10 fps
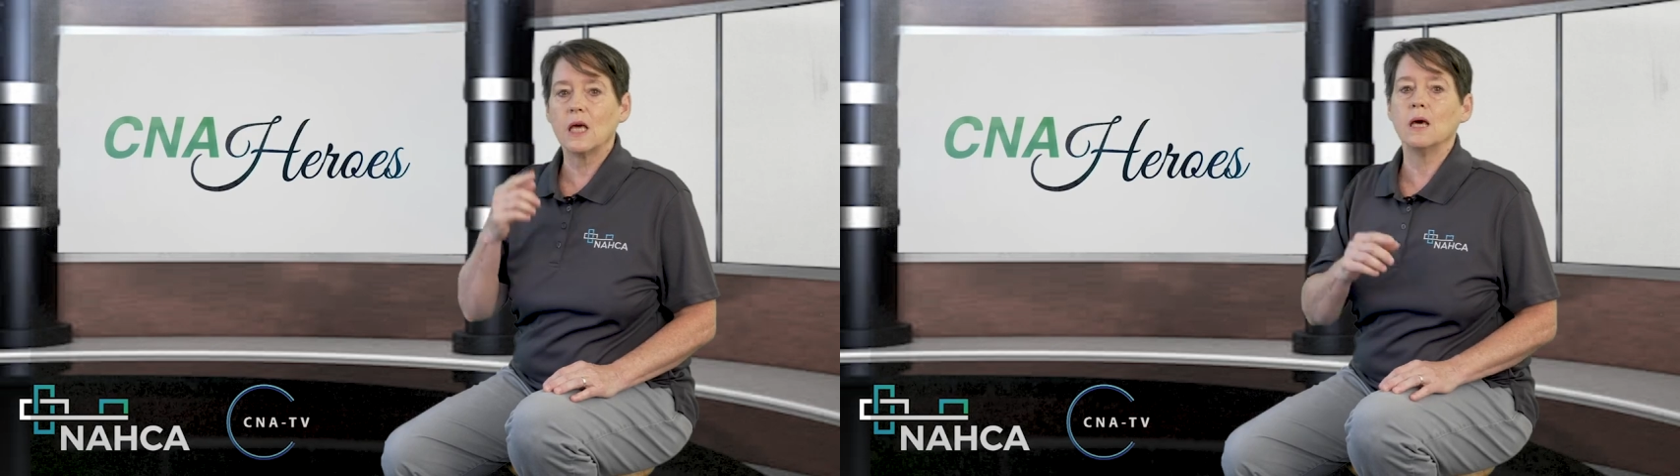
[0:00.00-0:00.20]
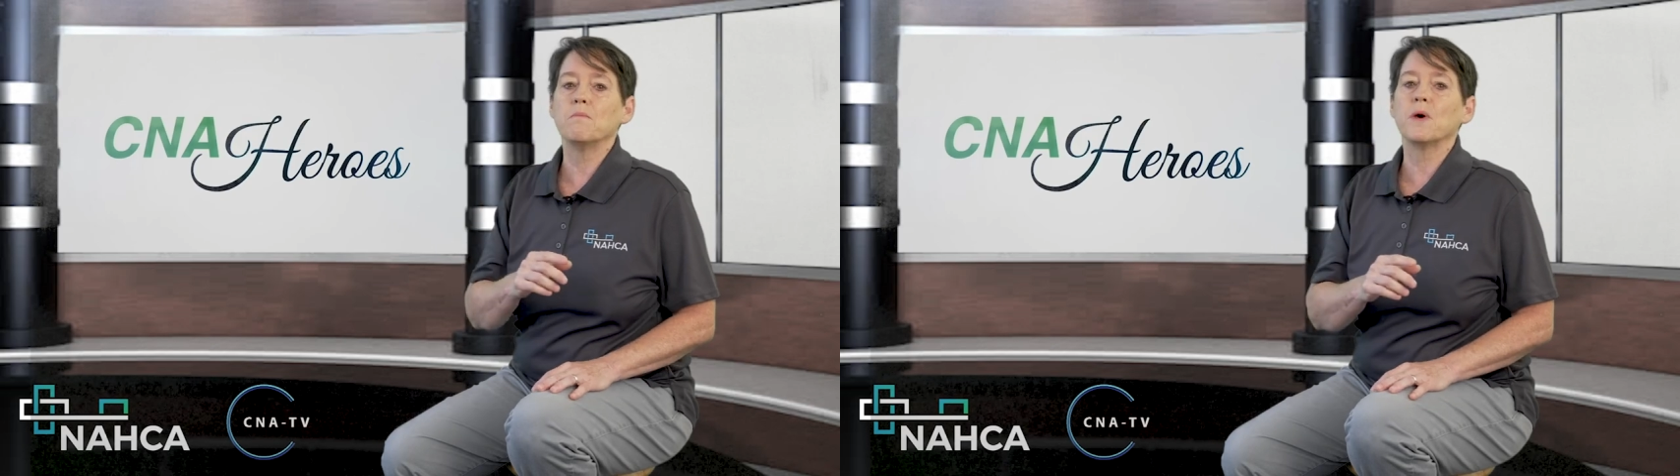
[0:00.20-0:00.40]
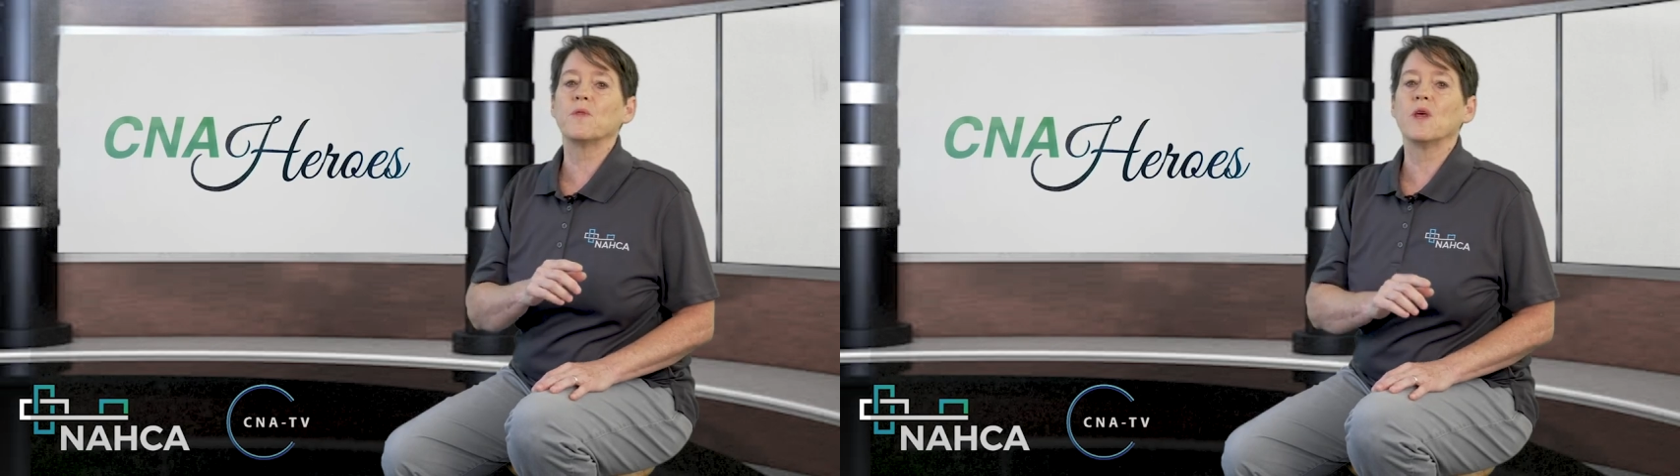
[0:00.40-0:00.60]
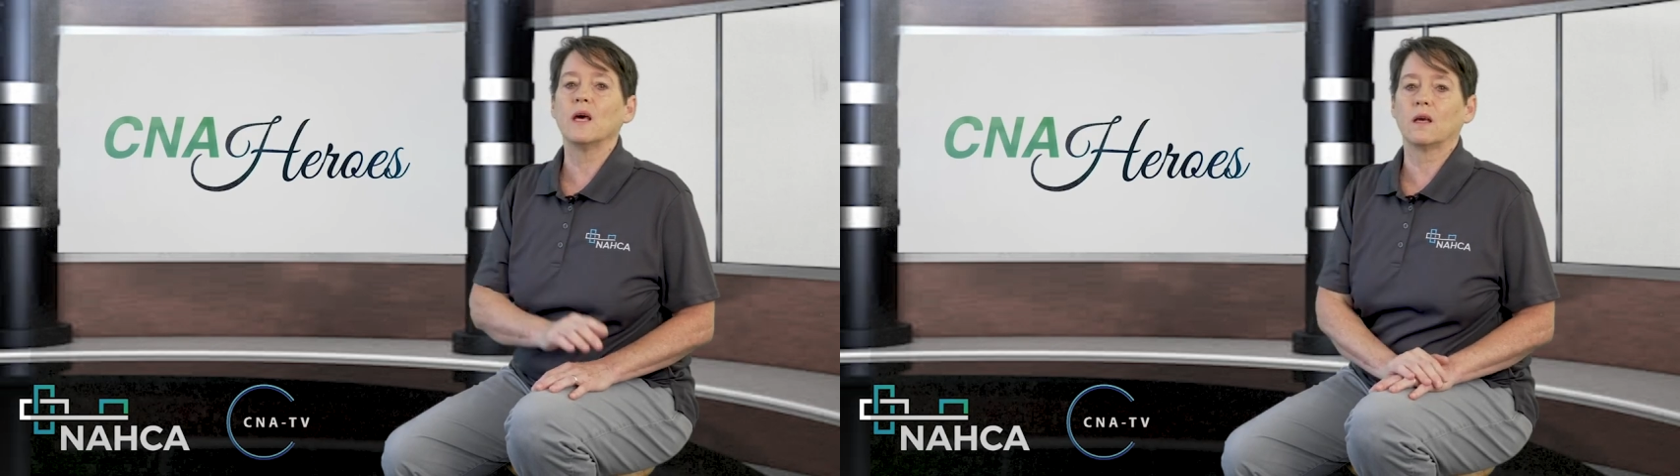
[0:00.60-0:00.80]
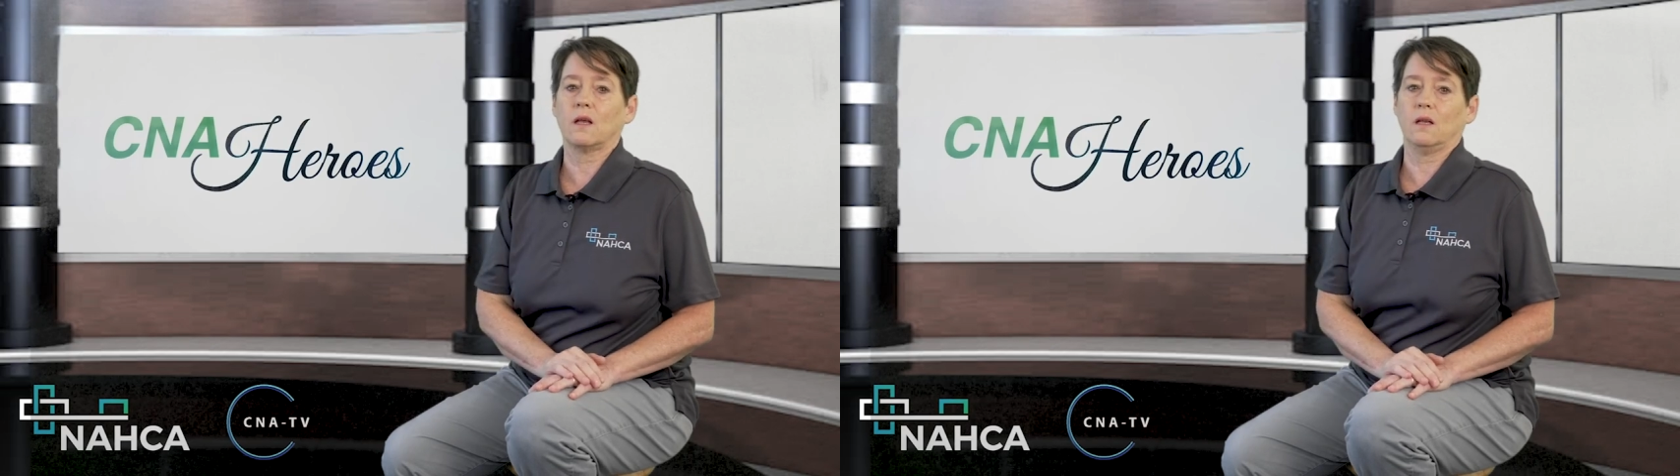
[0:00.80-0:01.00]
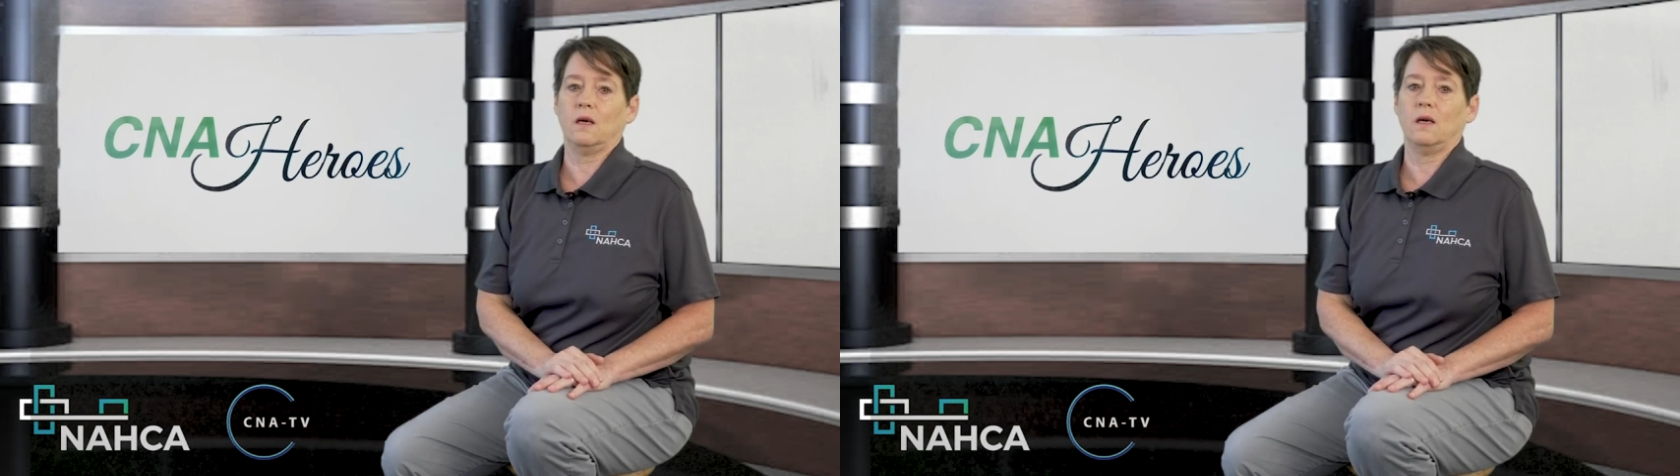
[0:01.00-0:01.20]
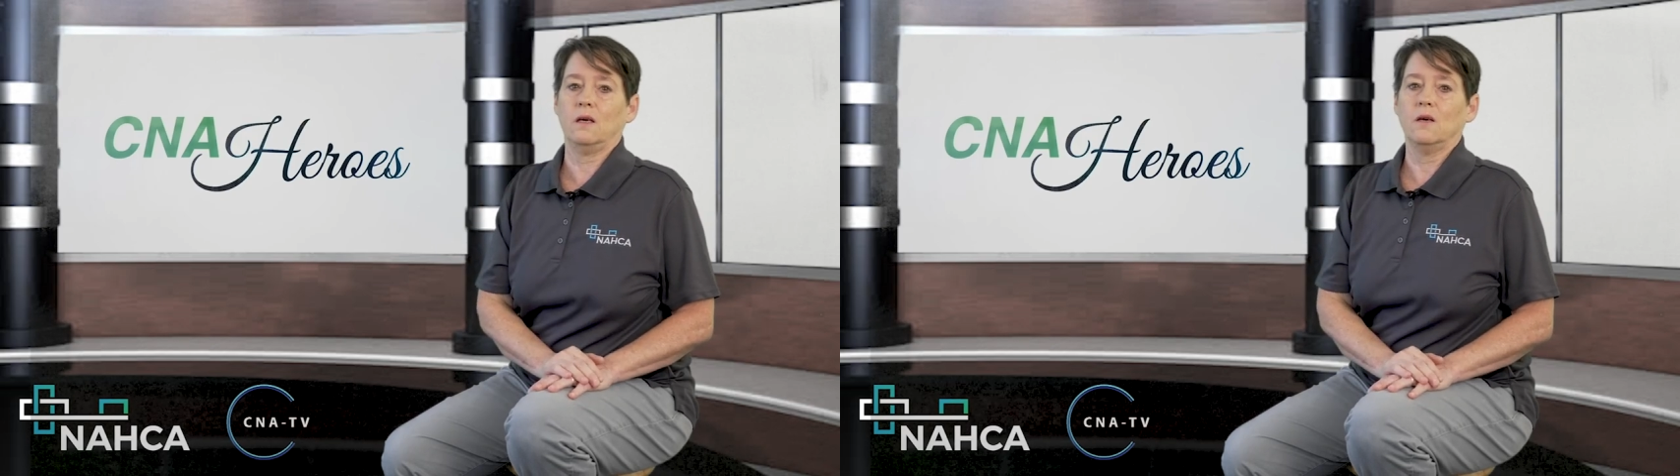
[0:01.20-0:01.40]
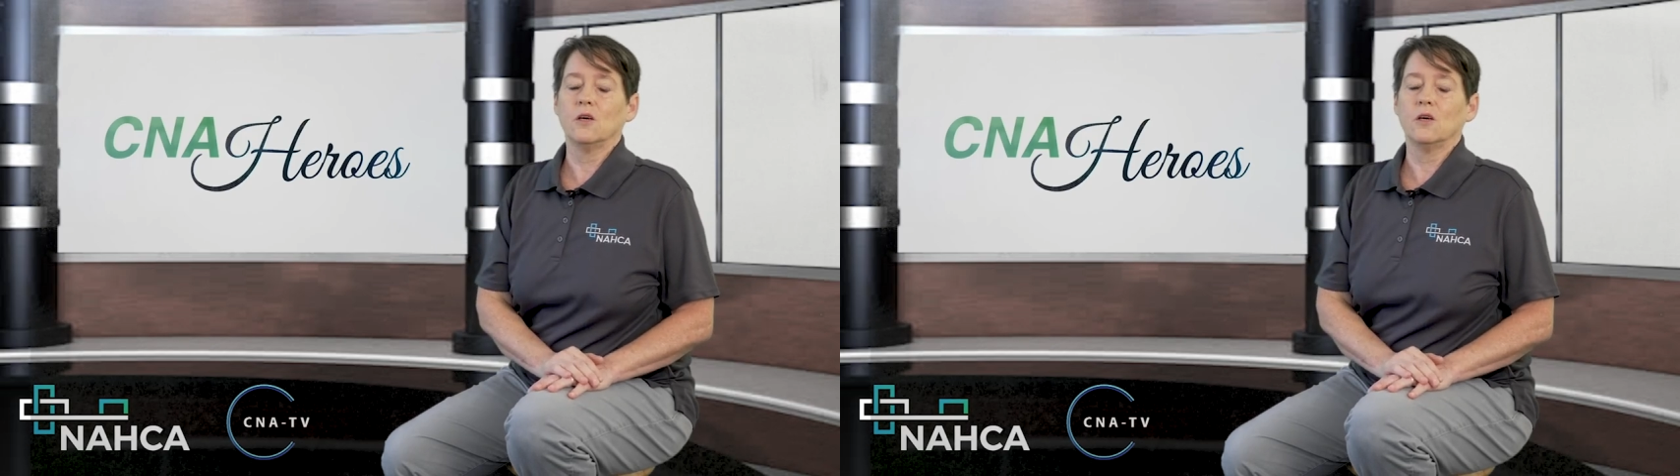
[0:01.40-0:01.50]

empathetically